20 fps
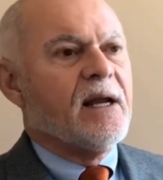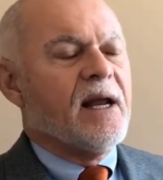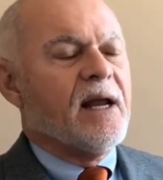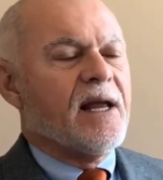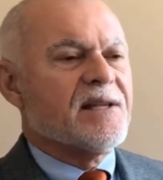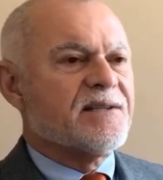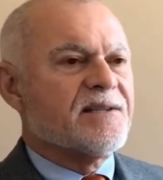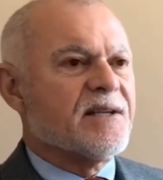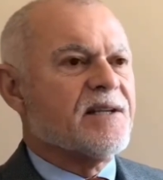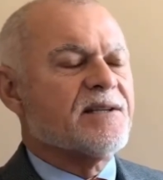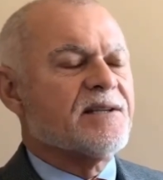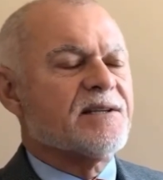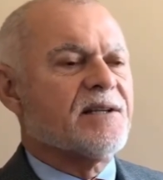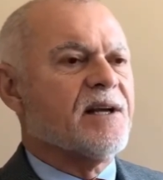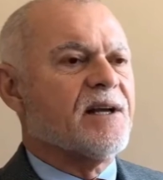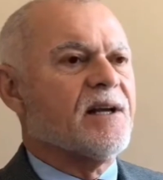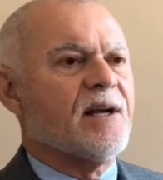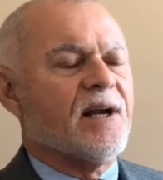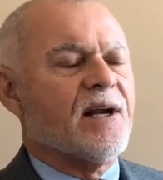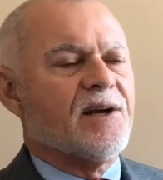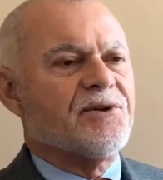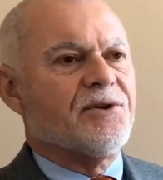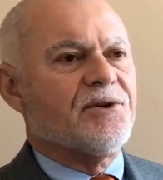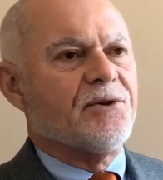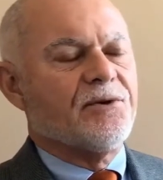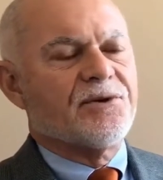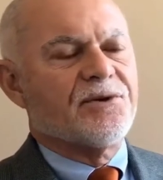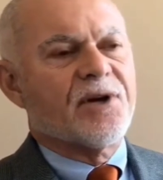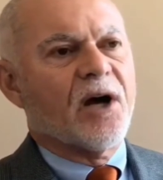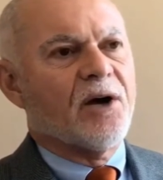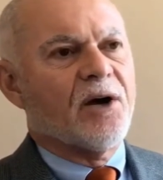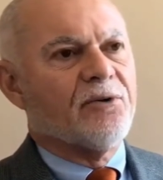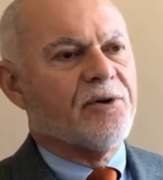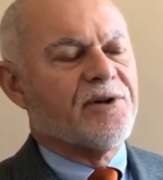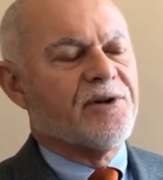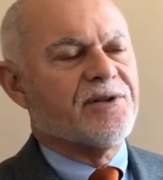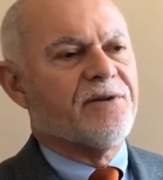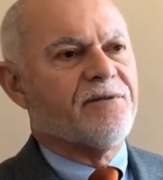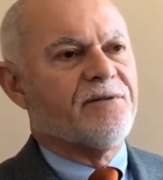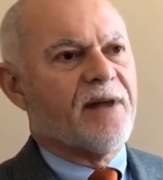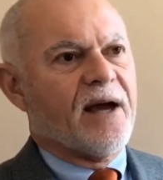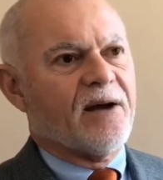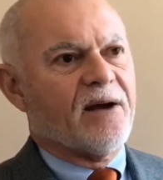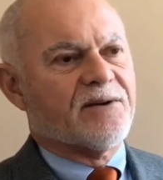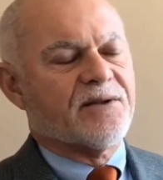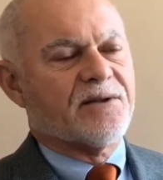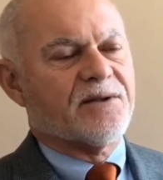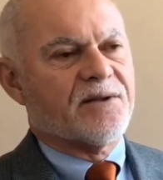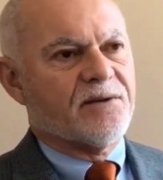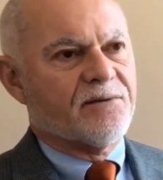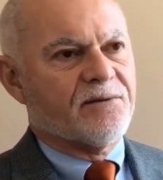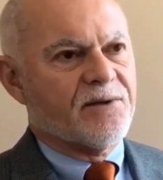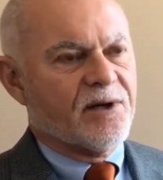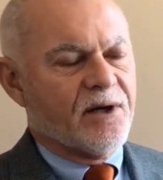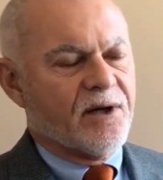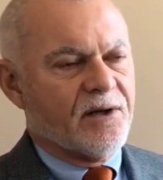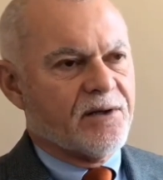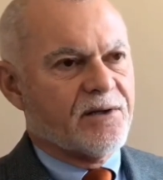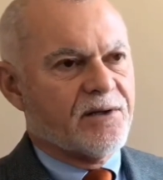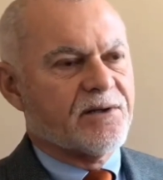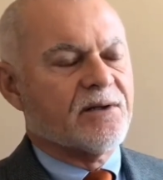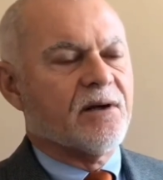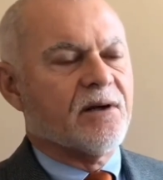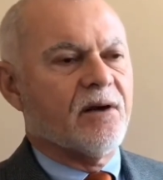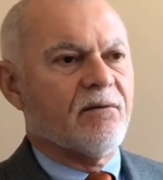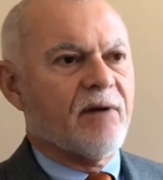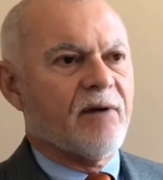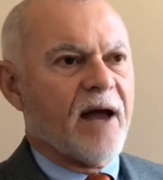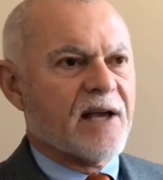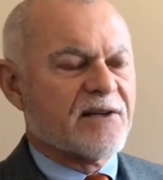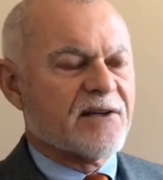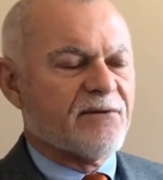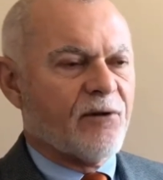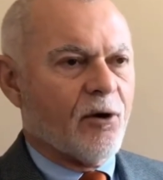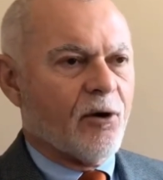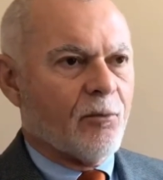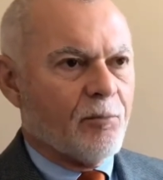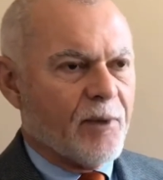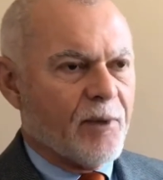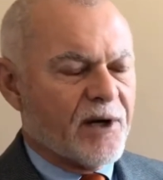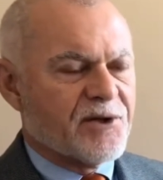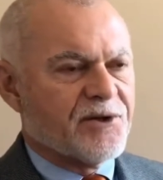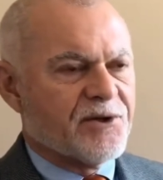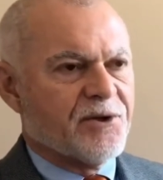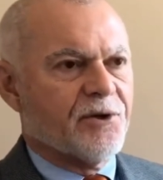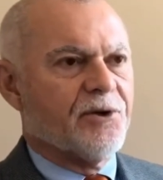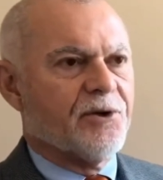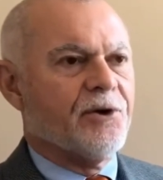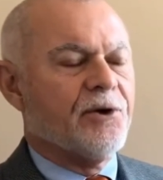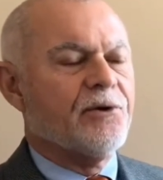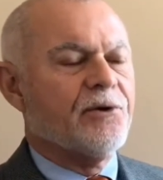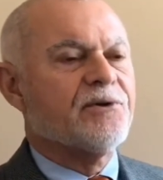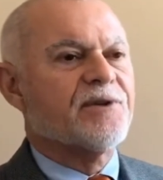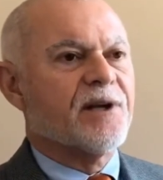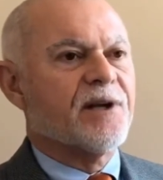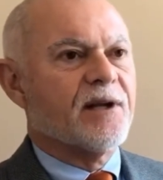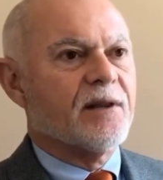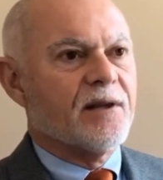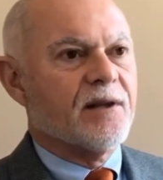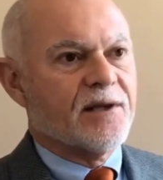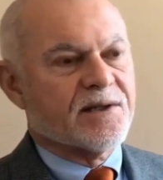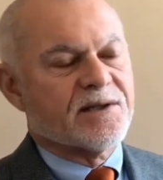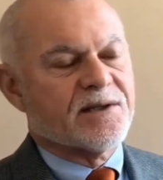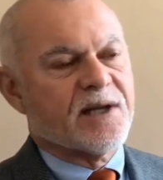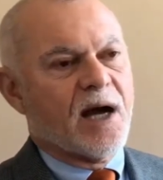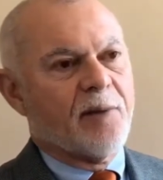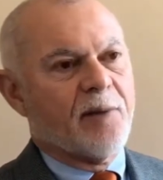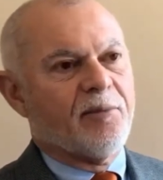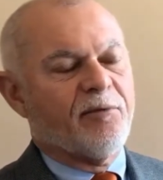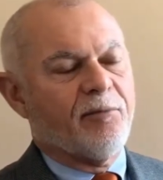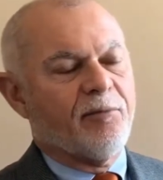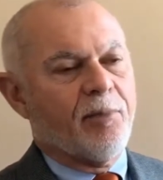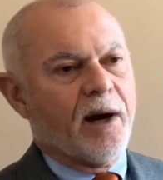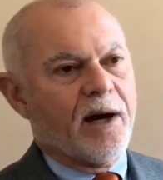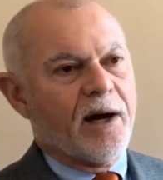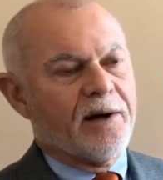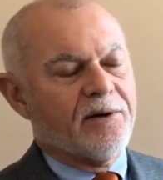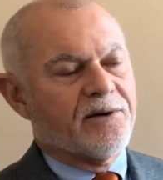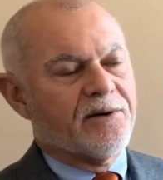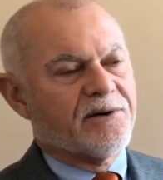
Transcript: and since then has used hundreds of thousands of tons of asphalt mixture using this type of binder